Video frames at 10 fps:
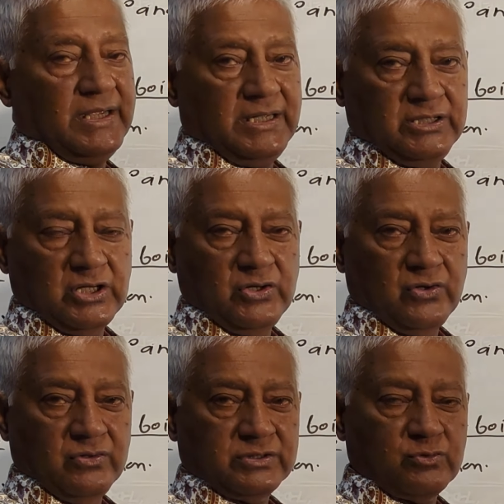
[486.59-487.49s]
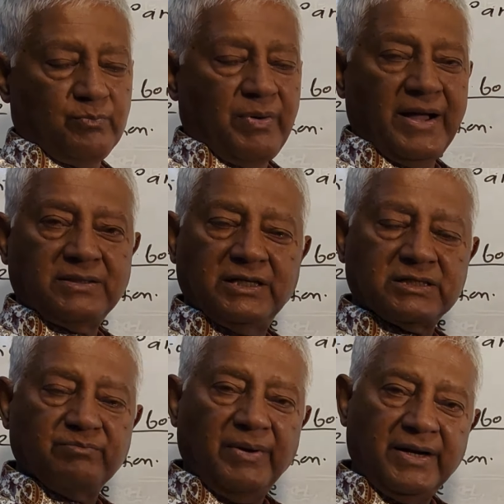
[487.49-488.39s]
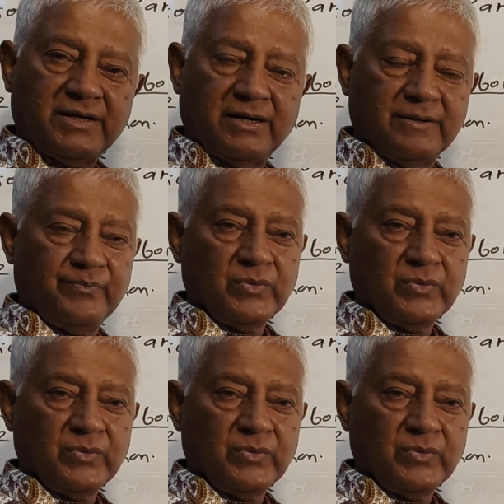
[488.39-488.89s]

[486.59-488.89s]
Ethanol. So by this method,